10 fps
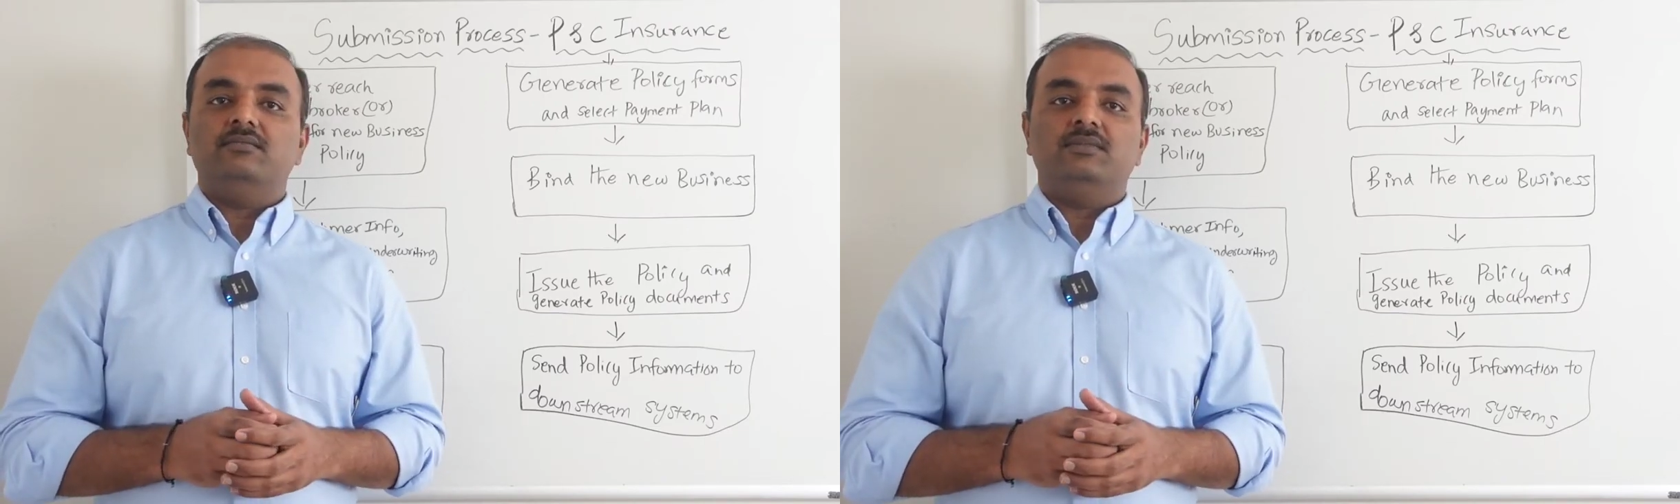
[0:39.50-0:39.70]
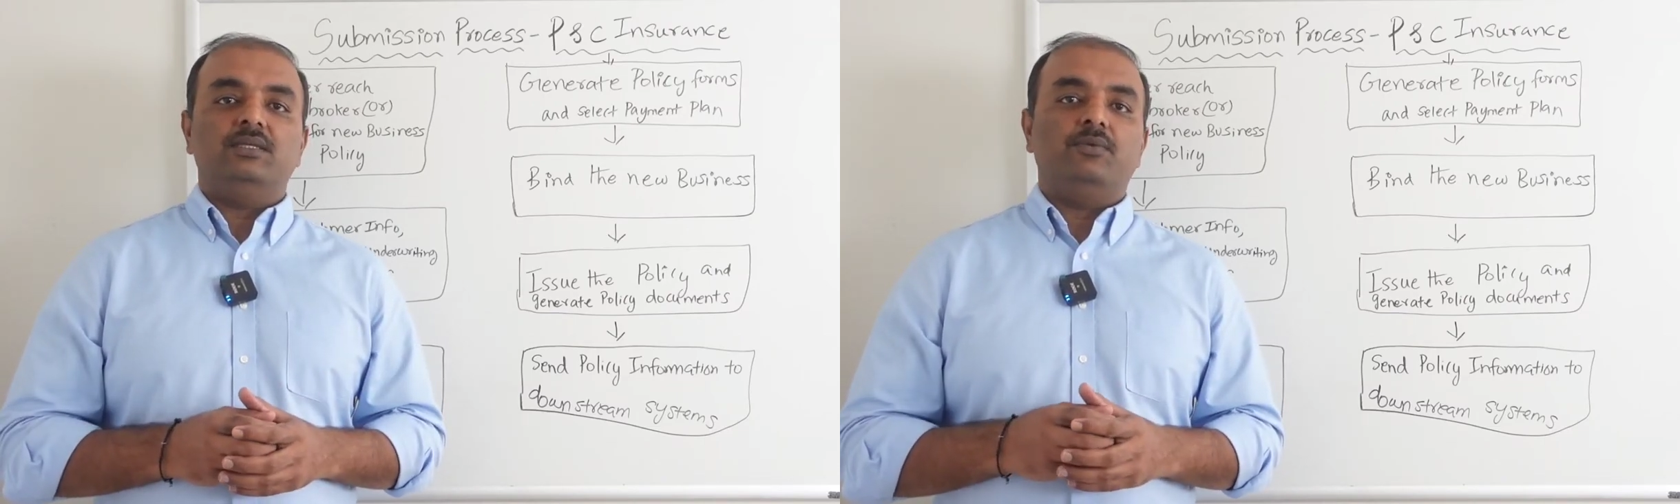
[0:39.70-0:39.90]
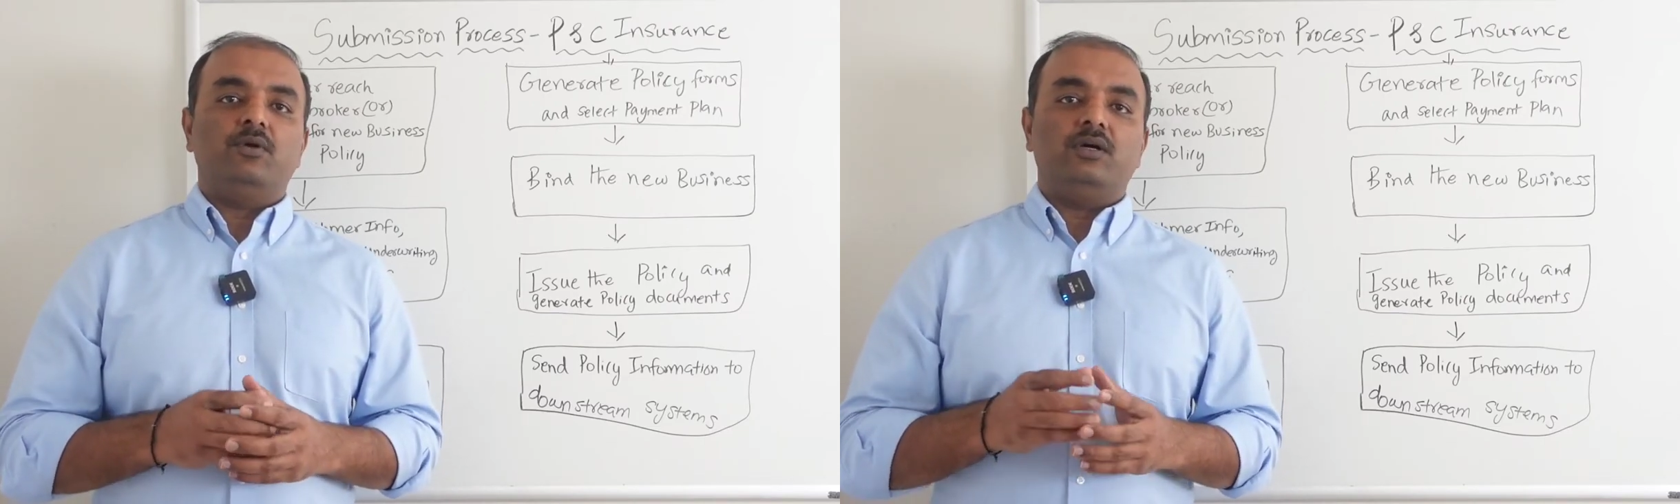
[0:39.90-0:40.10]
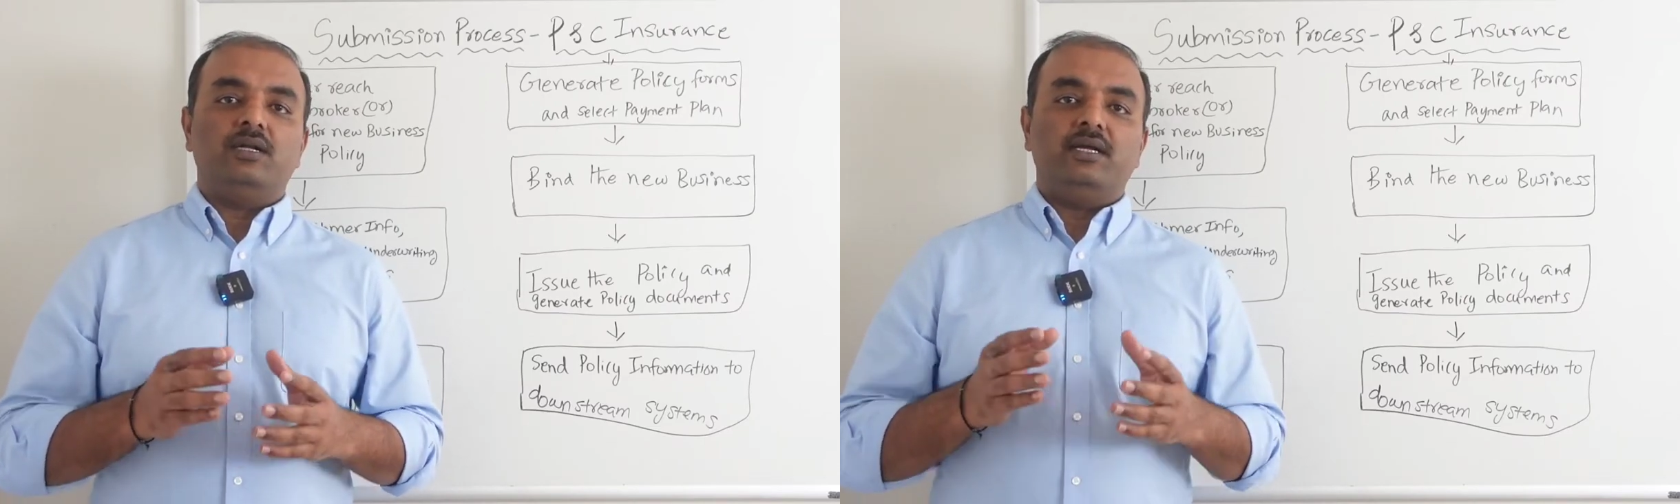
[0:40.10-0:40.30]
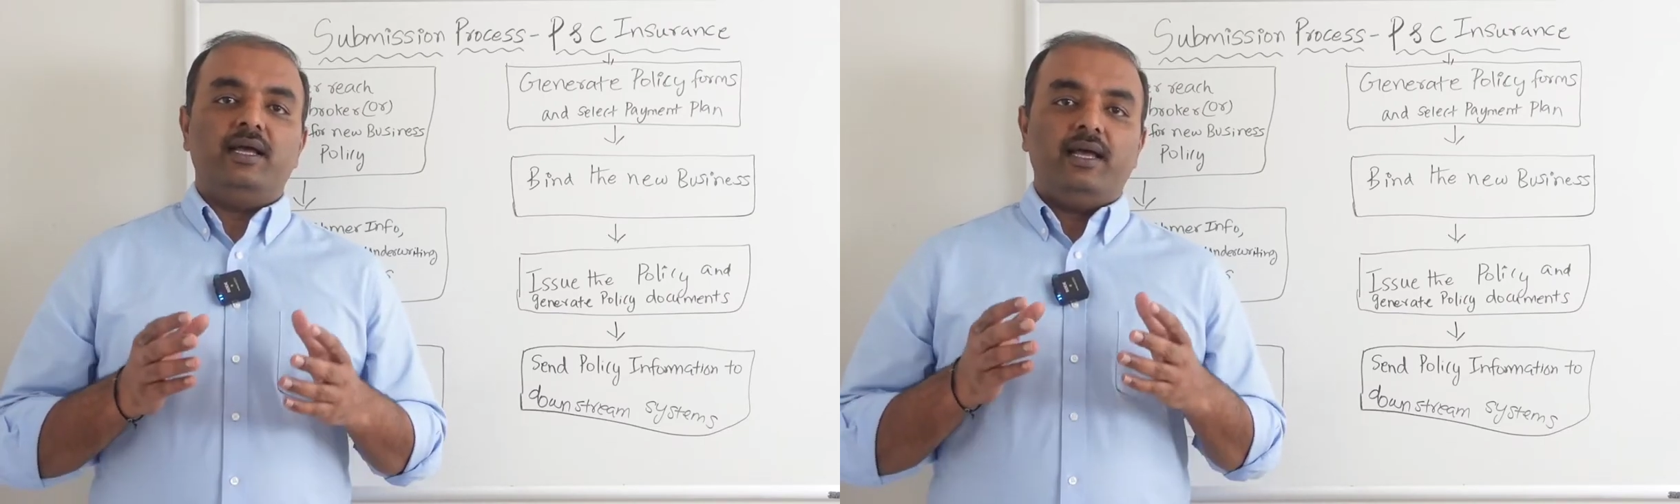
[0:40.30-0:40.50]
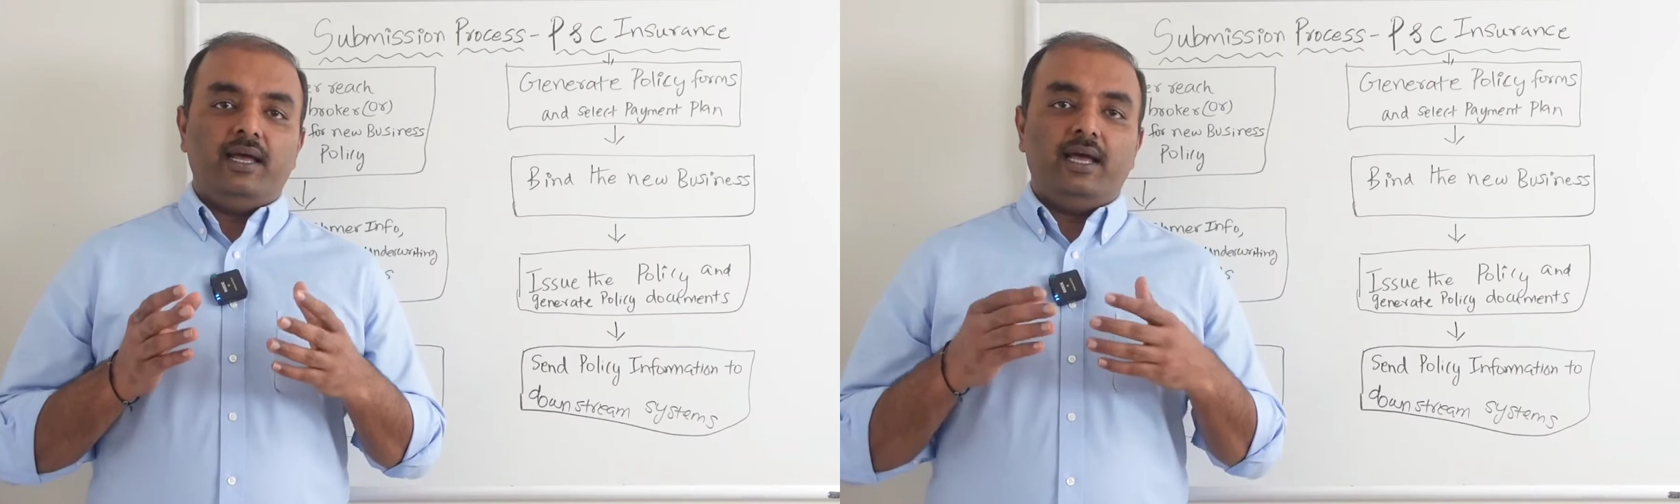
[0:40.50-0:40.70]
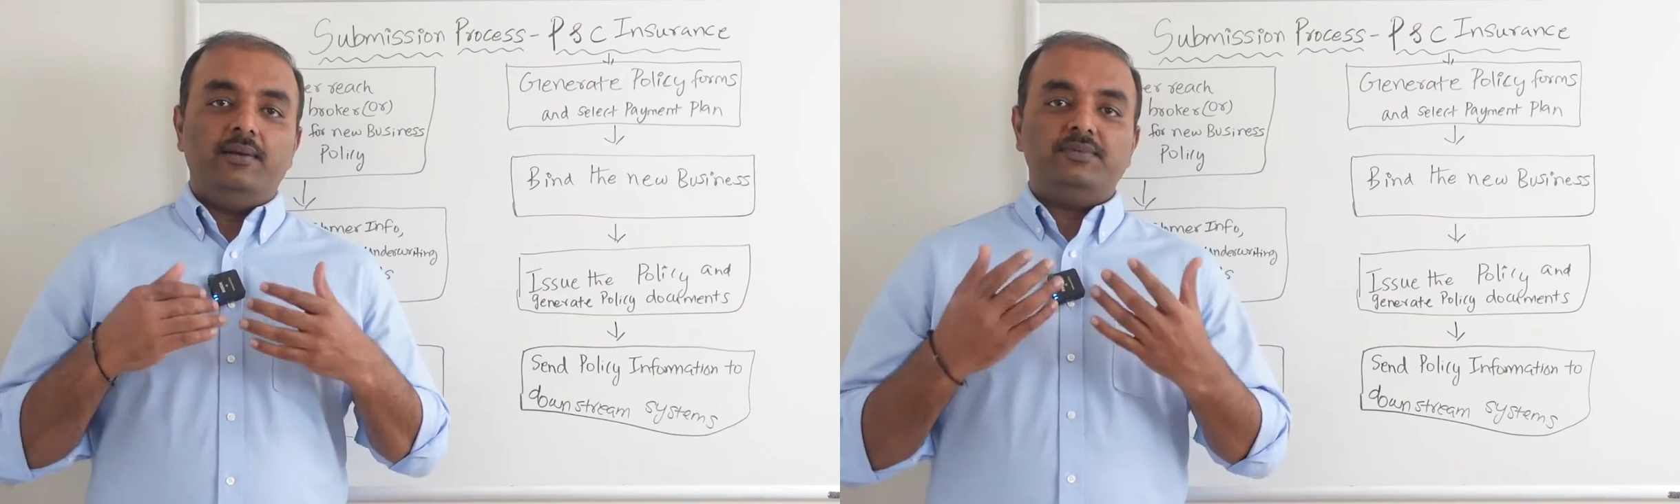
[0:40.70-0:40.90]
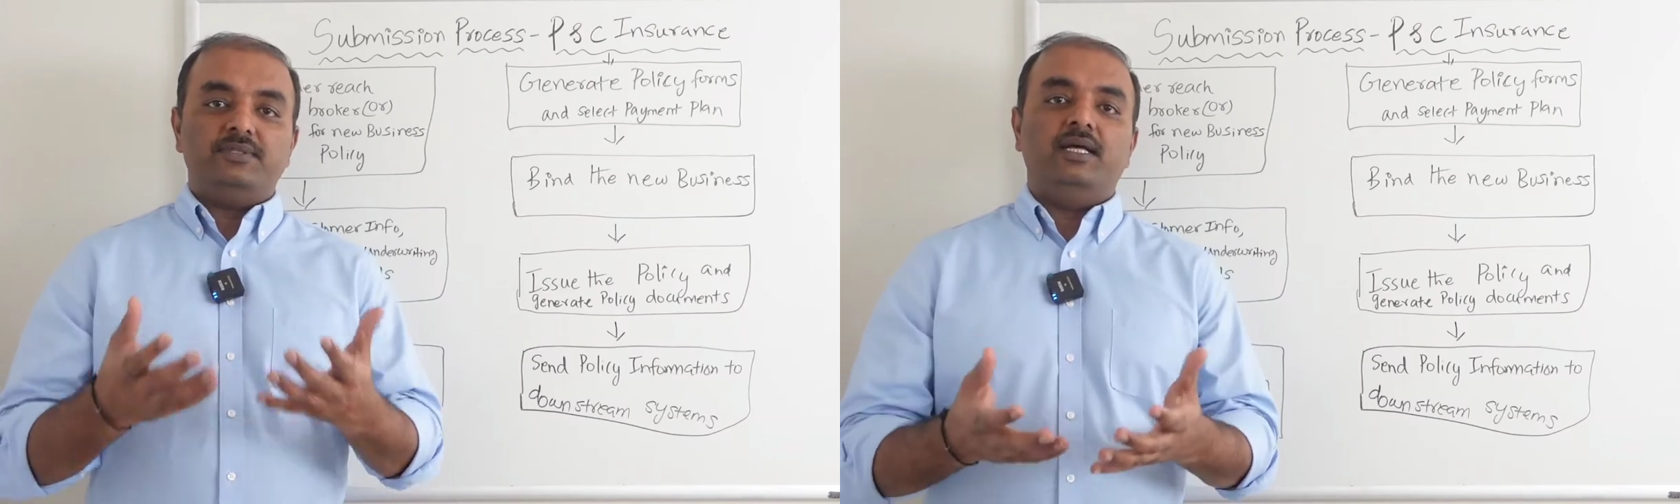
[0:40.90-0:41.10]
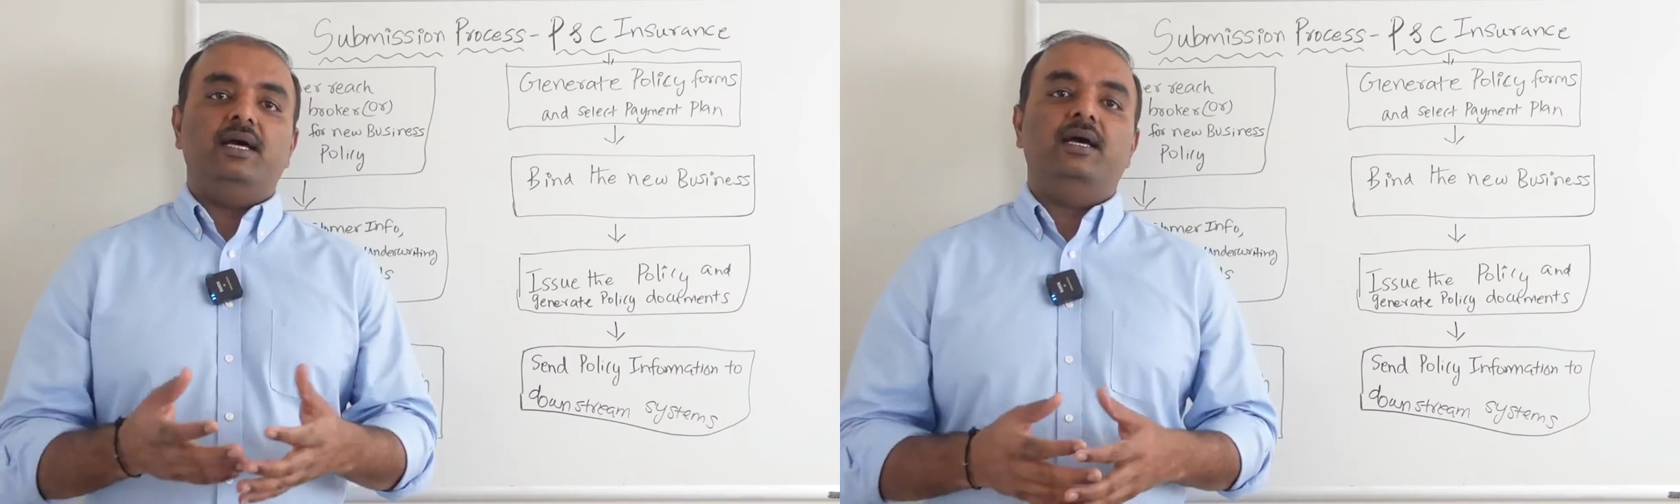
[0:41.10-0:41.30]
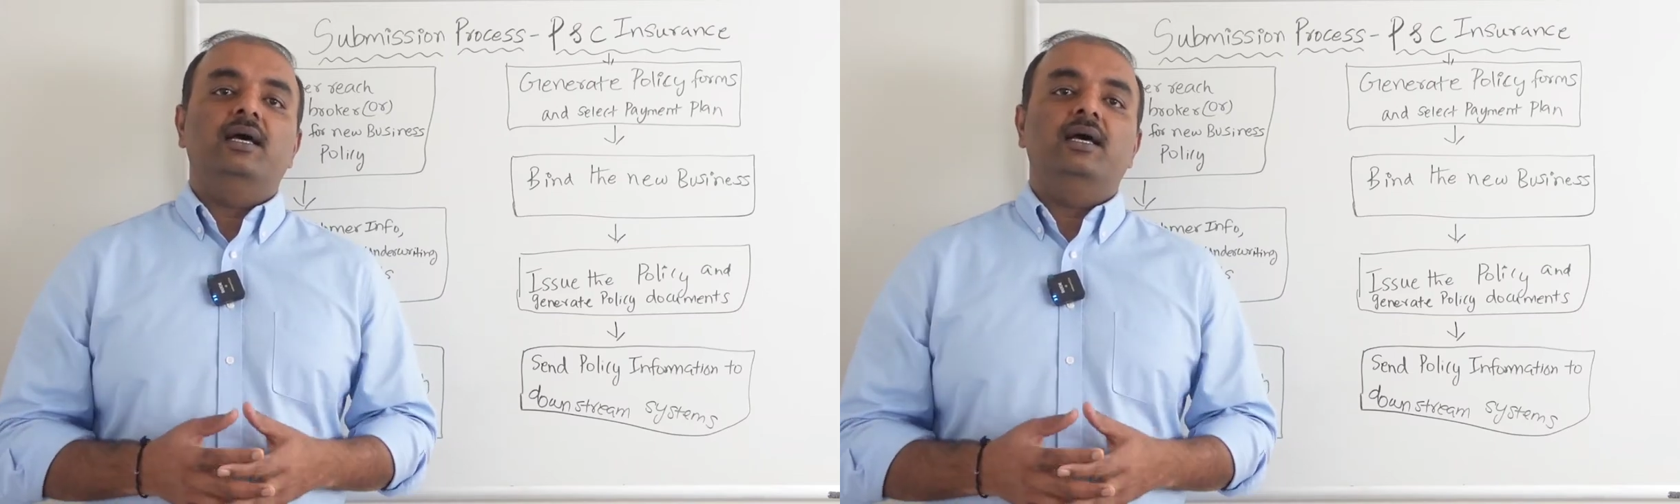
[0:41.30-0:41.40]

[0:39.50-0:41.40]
the broker helps the